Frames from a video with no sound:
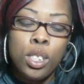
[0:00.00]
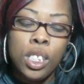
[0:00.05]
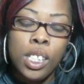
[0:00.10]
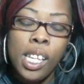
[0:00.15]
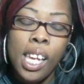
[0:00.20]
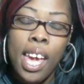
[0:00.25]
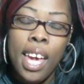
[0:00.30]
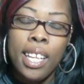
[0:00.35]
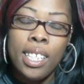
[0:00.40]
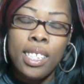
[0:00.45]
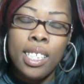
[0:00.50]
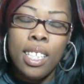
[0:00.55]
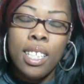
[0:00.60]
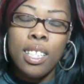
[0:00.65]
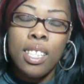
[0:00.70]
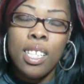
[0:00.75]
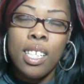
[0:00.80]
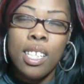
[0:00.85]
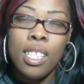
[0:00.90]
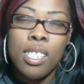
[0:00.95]
She had
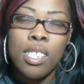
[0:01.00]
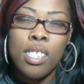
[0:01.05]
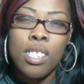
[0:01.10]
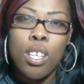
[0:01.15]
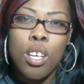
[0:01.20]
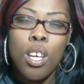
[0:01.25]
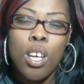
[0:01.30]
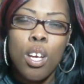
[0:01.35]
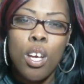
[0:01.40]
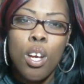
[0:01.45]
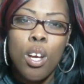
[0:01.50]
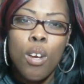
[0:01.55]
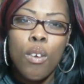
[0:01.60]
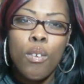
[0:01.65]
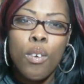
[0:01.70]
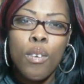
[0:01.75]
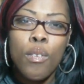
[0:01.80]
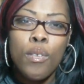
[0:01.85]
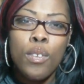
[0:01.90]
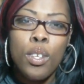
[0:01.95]
did this
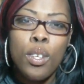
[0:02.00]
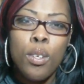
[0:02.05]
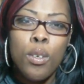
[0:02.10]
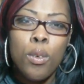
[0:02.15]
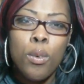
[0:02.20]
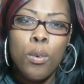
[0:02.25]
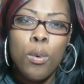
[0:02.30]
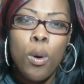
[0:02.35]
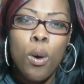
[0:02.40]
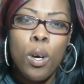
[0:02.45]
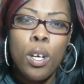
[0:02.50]
review